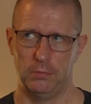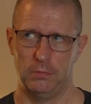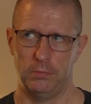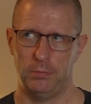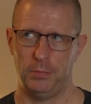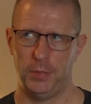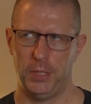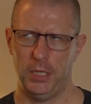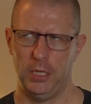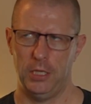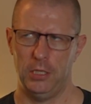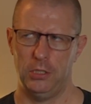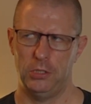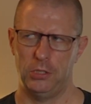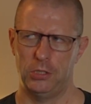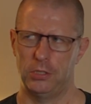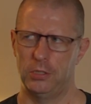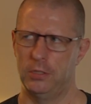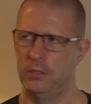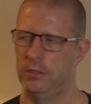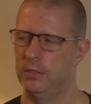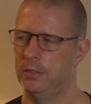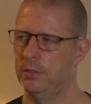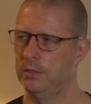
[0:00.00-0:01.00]

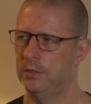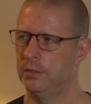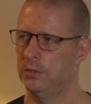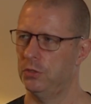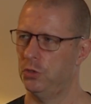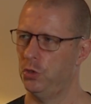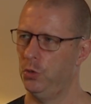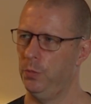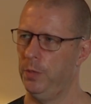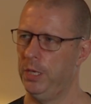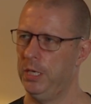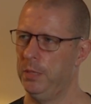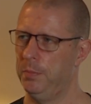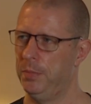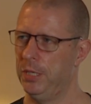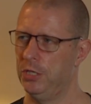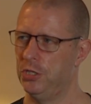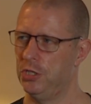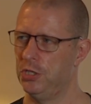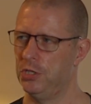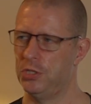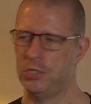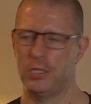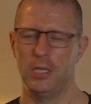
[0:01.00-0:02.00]
page, too many
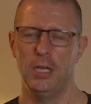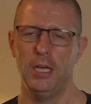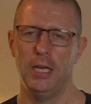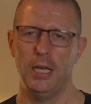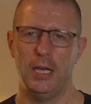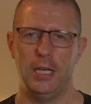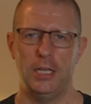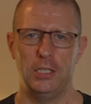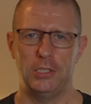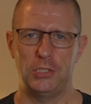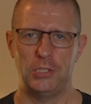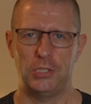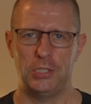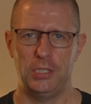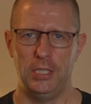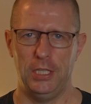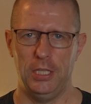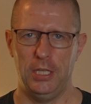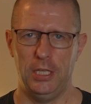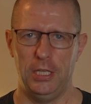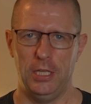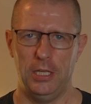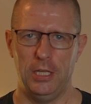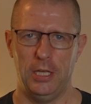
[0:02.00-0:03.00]
pages, is
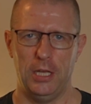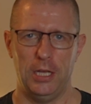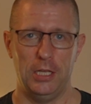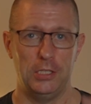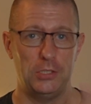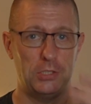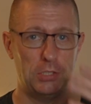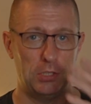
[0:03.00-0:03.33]
the